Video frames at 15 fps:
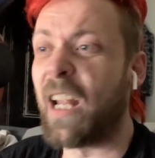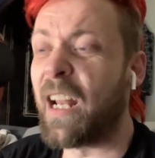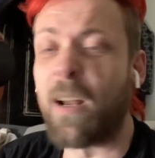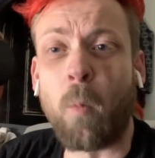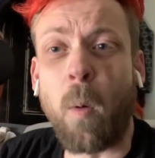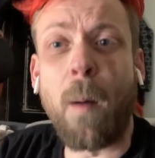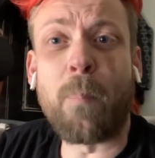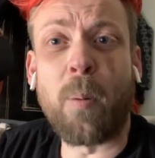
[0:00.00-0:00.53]
and
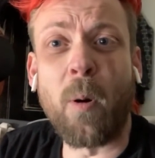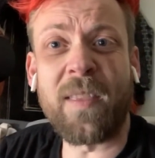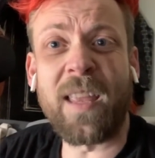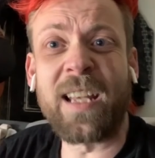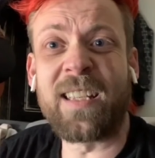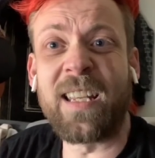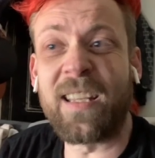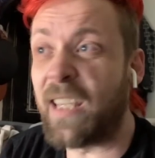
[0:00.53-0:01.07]
at one point they
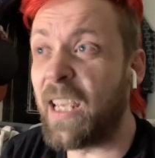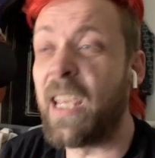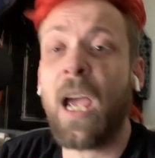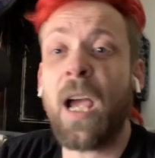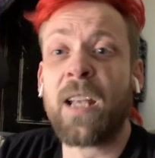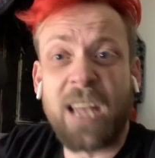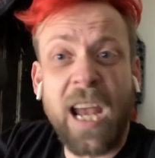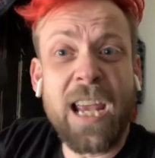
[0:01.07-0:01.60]
did the
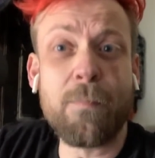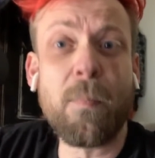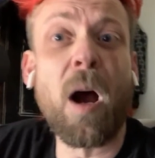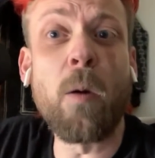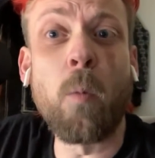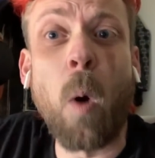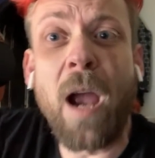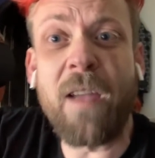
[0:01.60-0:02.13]
take my
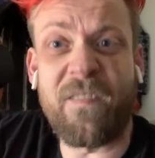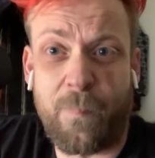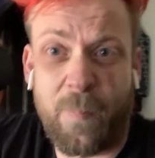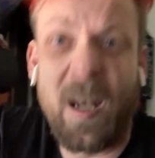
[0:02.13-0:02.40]
wife